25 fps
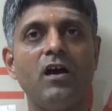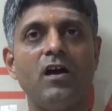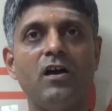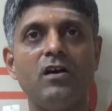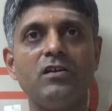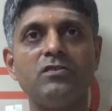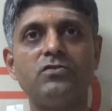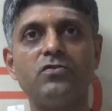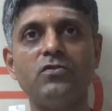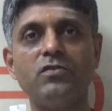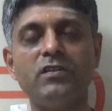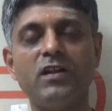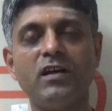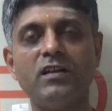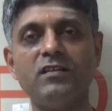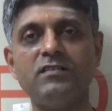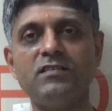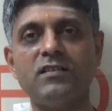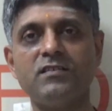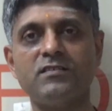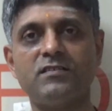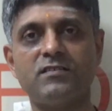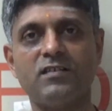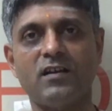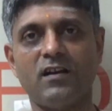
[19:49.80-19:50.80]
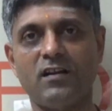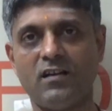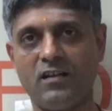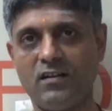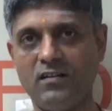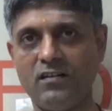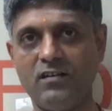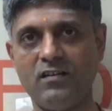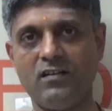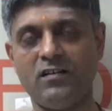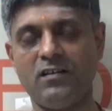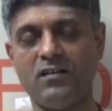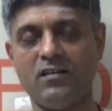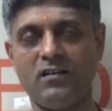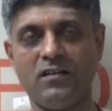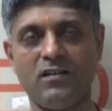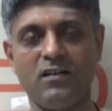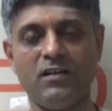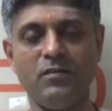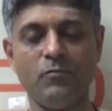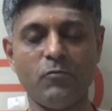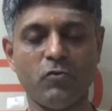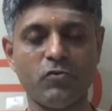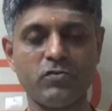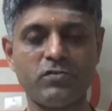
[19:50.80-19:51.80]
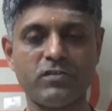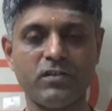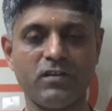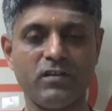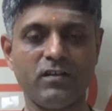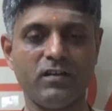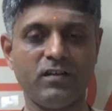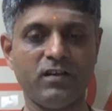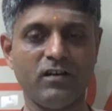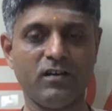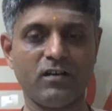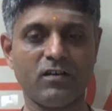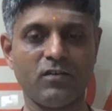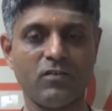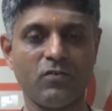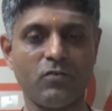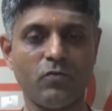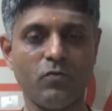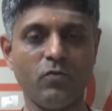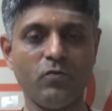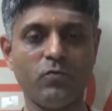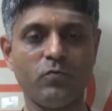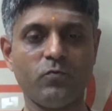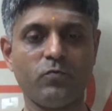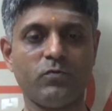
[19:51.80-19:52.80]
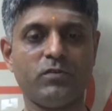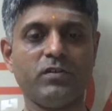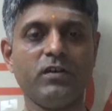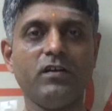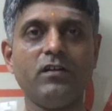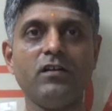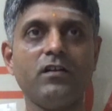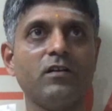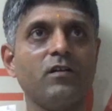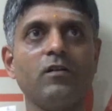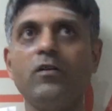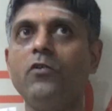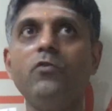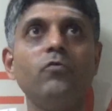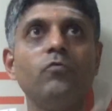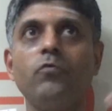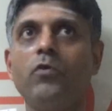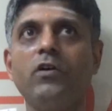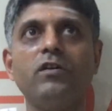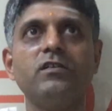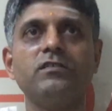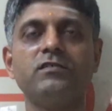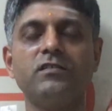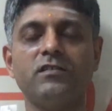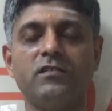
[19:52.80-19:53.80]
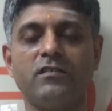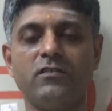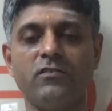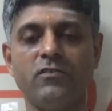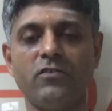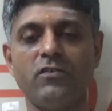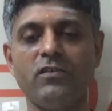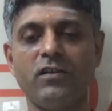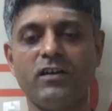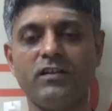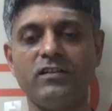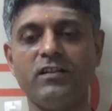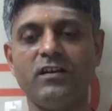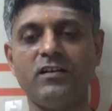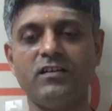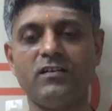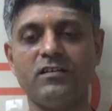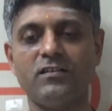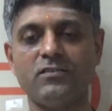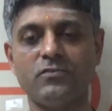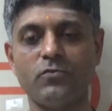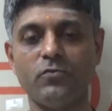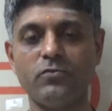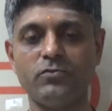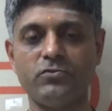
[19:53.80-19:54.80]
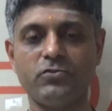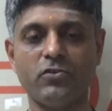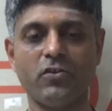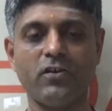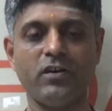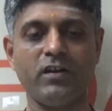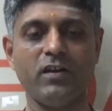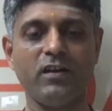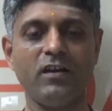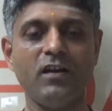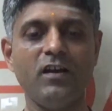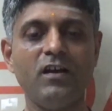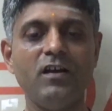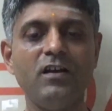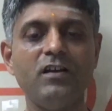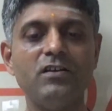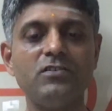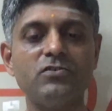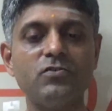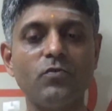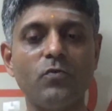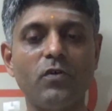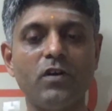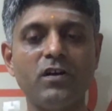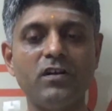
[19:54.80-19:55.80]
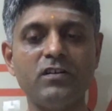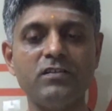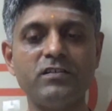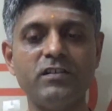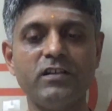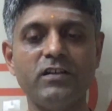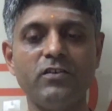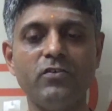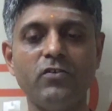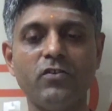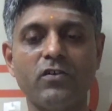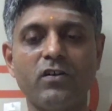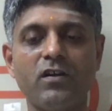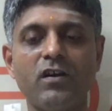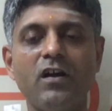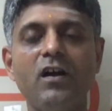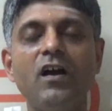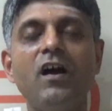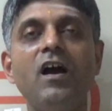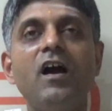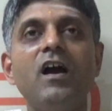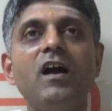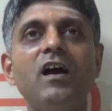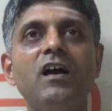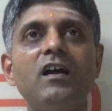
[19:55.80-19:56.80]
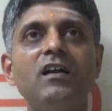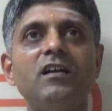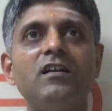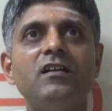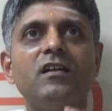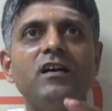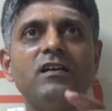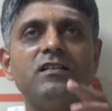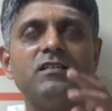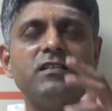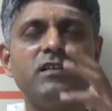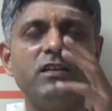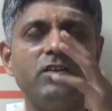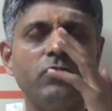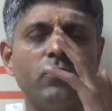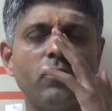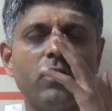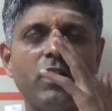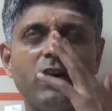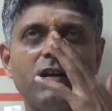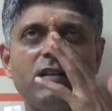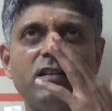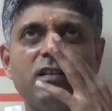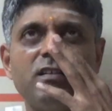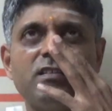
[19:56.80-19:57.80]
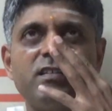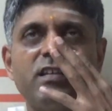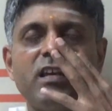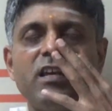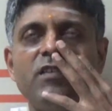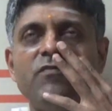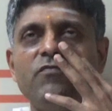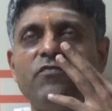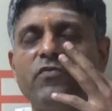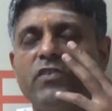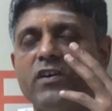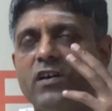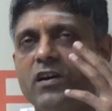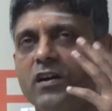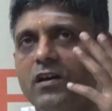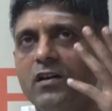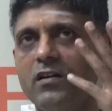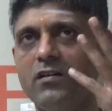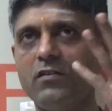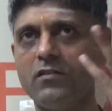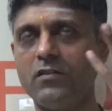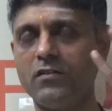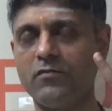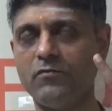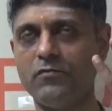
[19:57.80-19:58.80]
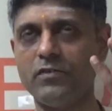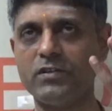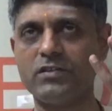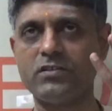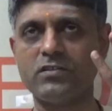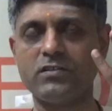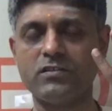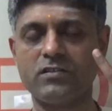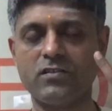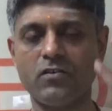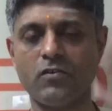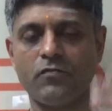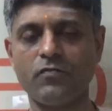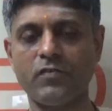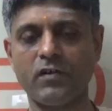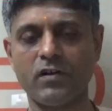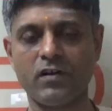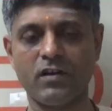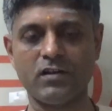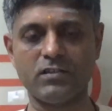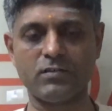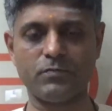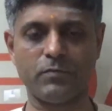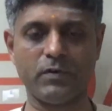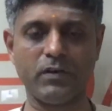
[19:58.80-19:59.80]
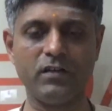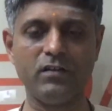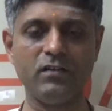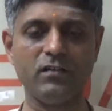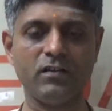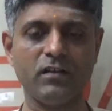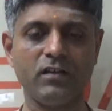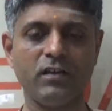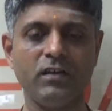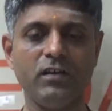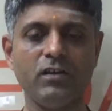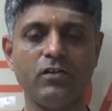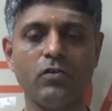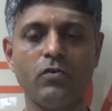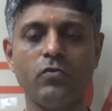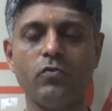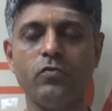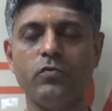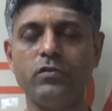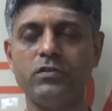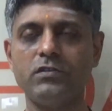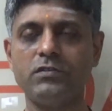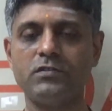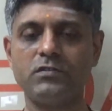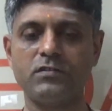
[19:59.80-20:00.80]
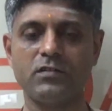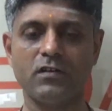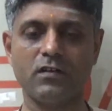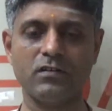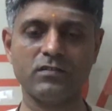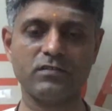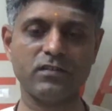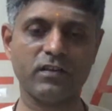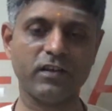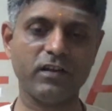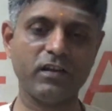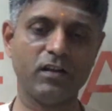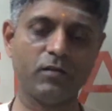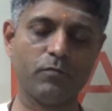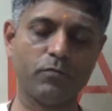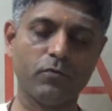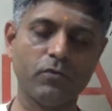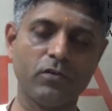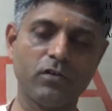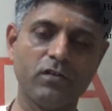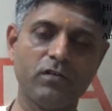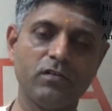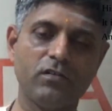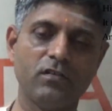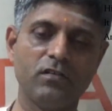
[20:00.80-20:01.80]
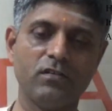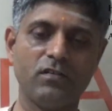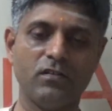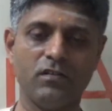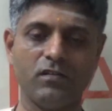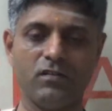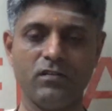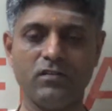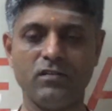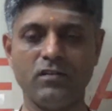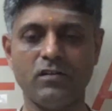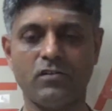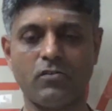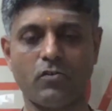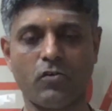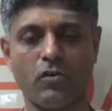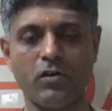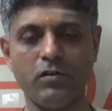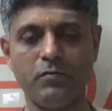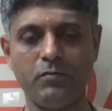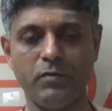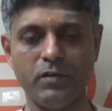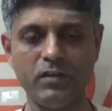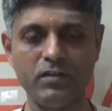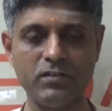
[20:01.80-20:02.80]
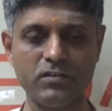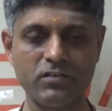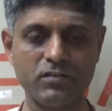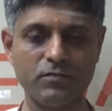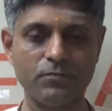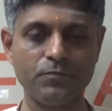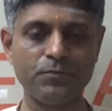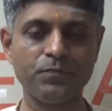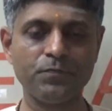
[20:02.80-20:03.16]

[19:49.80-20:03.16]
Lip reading: So there is a sudden emotion here. Oh terror, oh what is it? Like that it is. Oh joy. So what does she look? Does she look at the same figure which is of her husband, the hero who is slain upon the Troy beach?